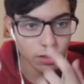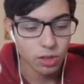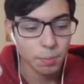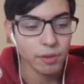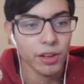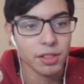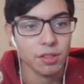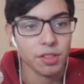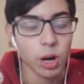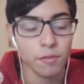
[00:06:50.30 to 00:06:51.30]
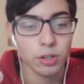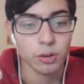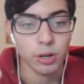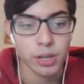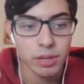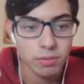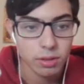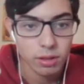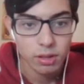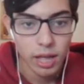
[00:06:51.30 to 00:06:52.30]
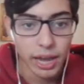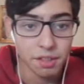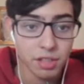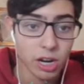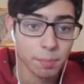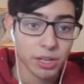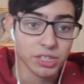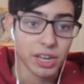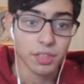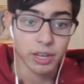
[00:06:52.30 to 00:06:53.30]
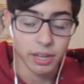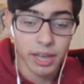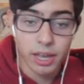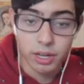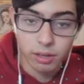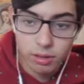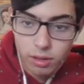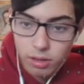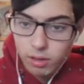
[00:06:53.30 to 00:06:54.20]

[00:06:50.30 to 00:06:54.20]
prevent Scarf Todoroki, I can Sucker Punch that thing, and